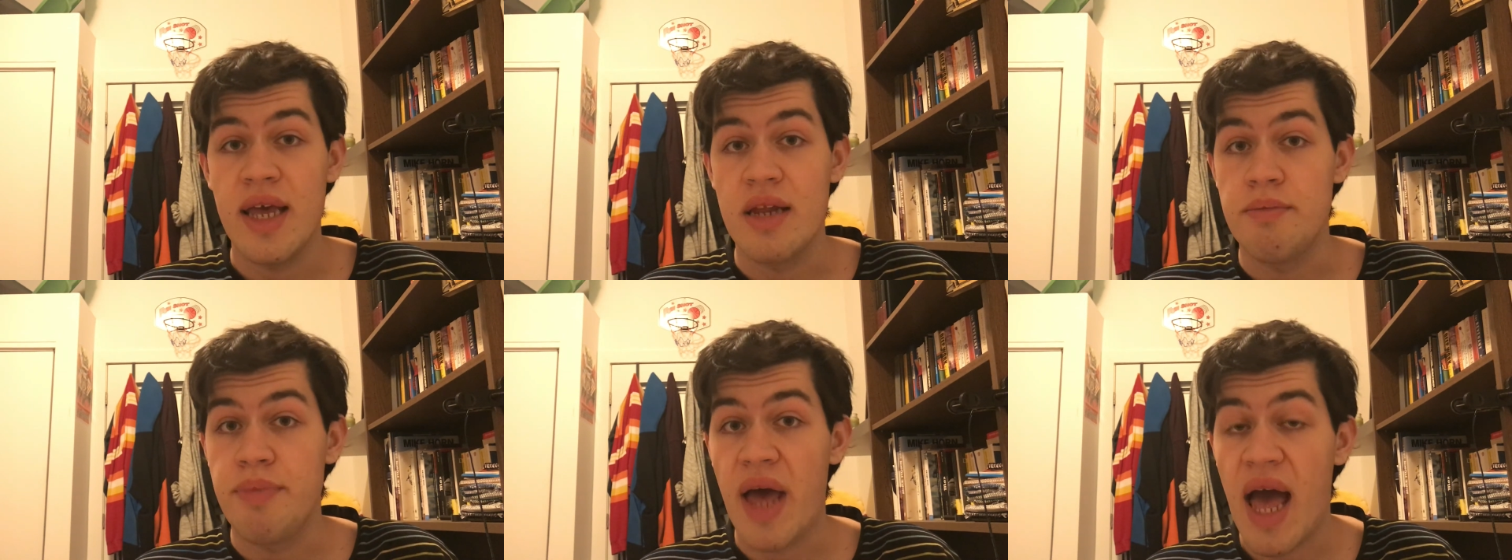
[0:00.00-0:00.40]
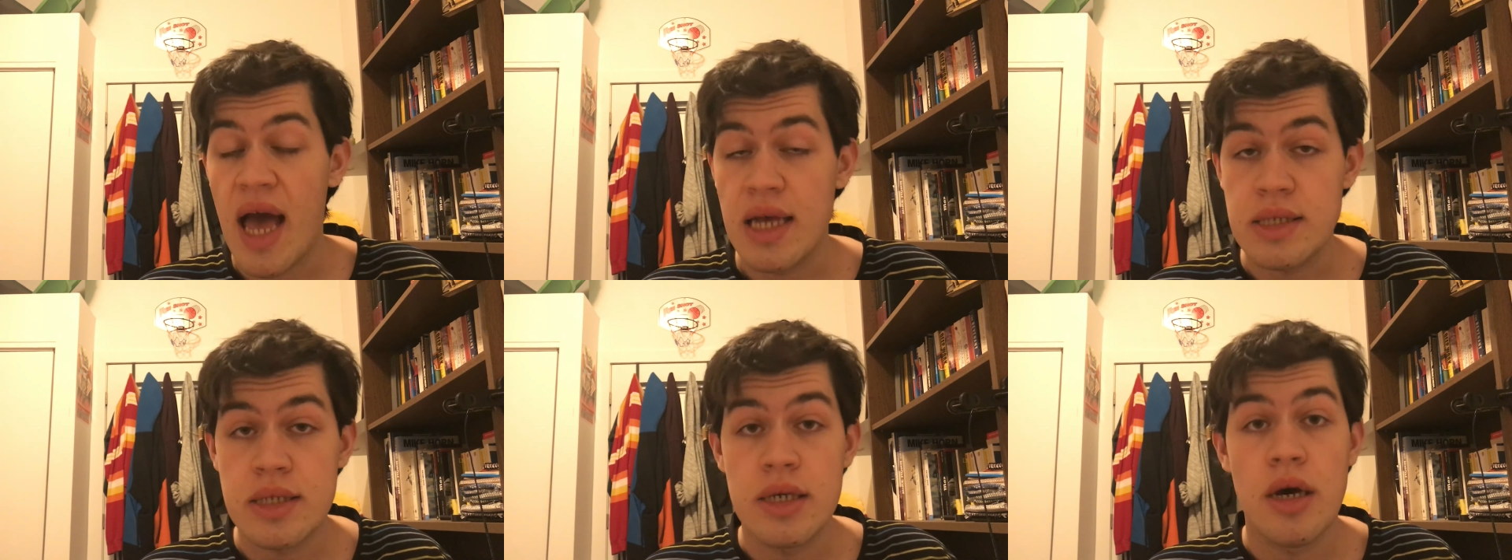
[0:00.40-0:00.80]
It
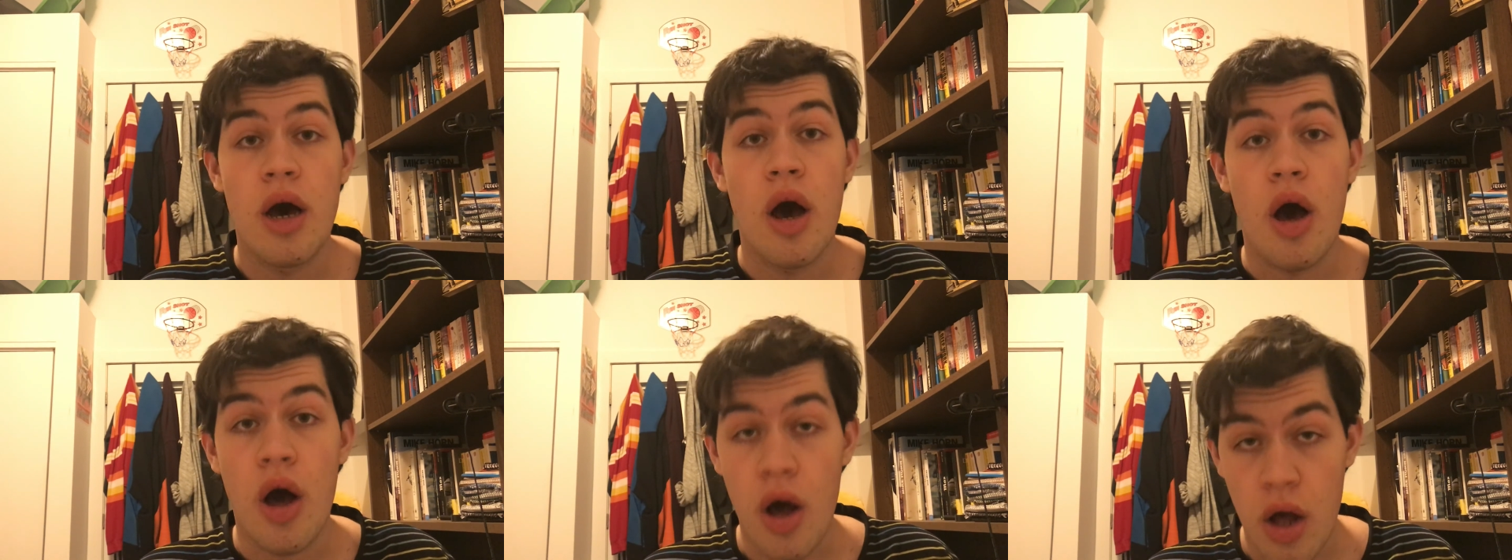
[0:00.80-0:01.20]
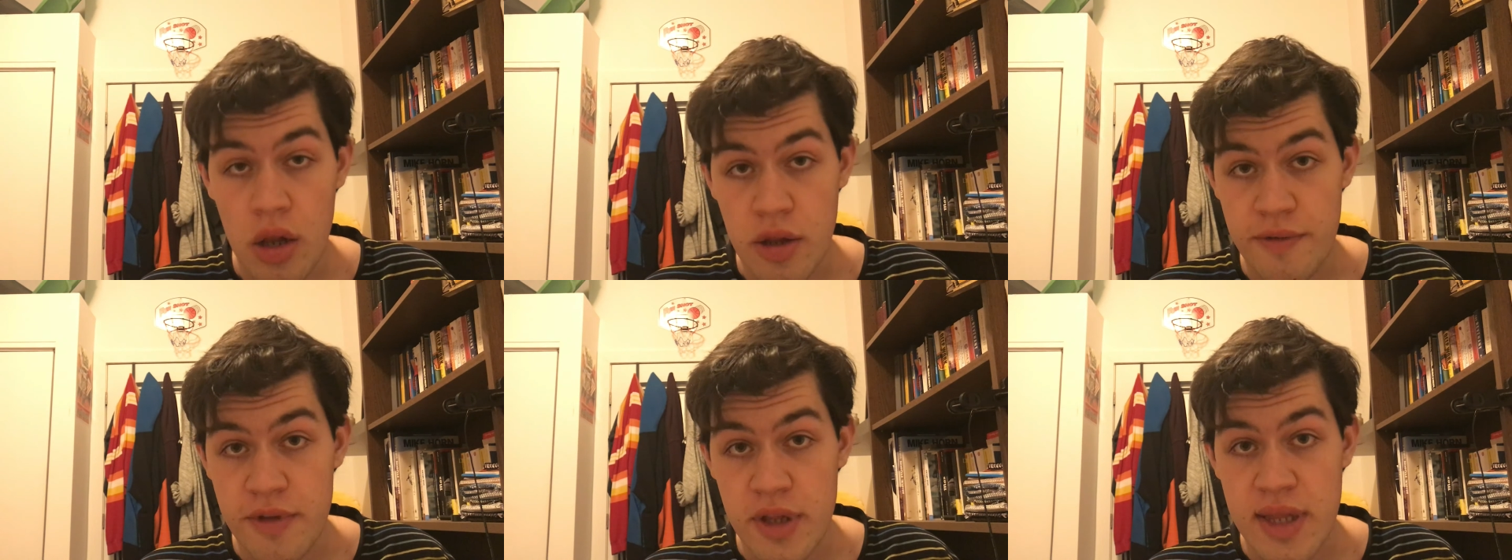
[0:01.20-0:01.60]
passed
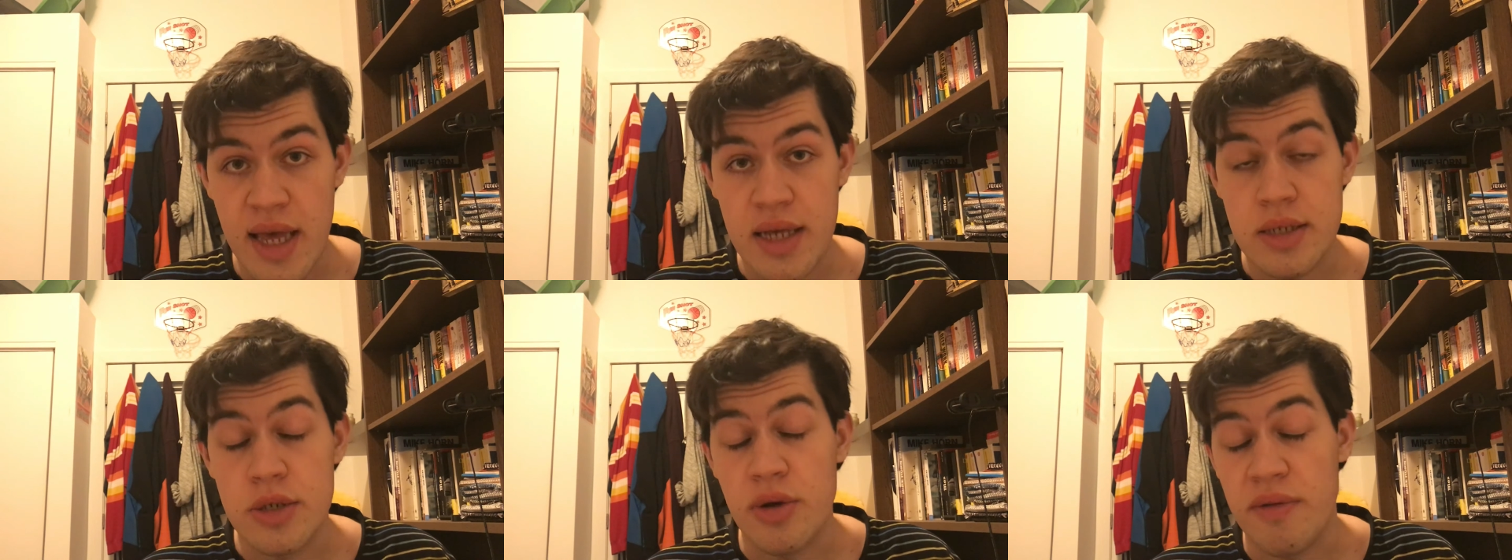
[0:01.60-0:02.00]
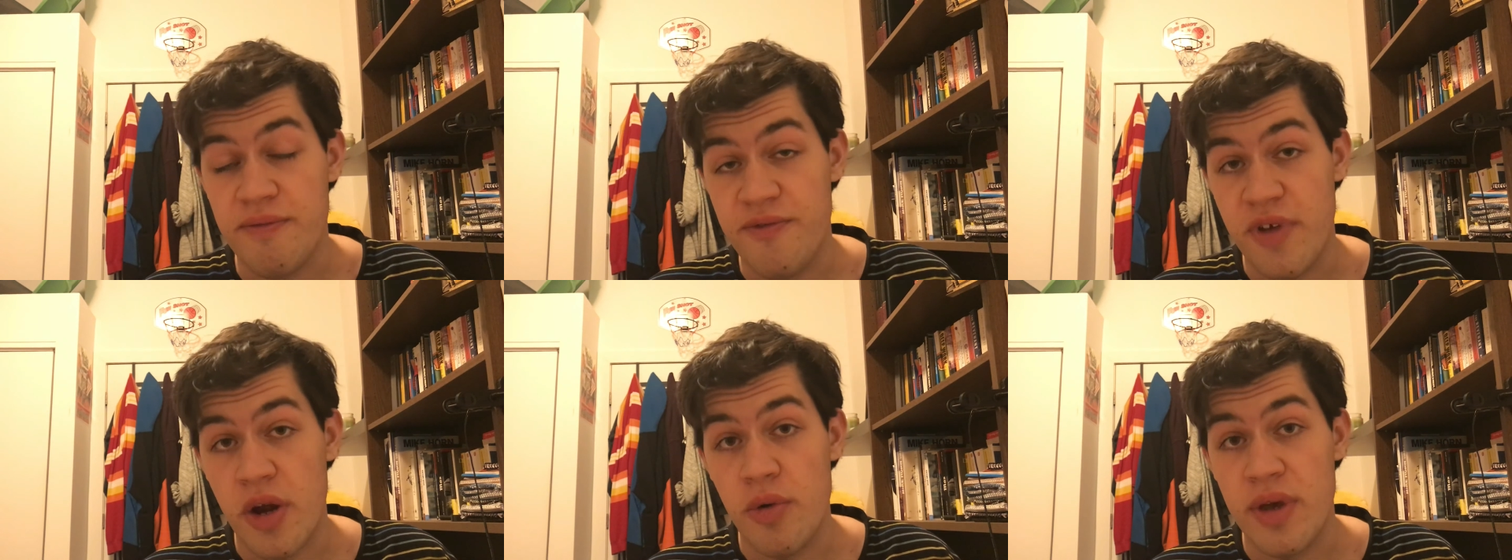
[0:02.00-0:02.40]
all of the tests, so I'm
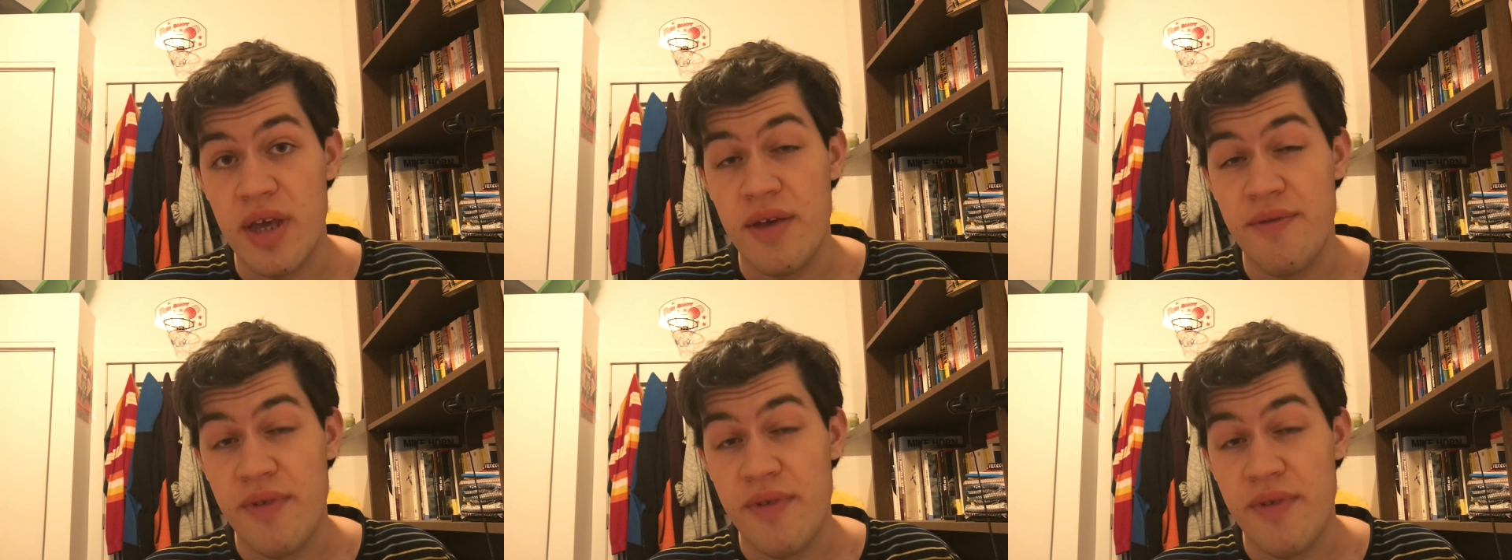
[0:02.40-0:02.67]
very,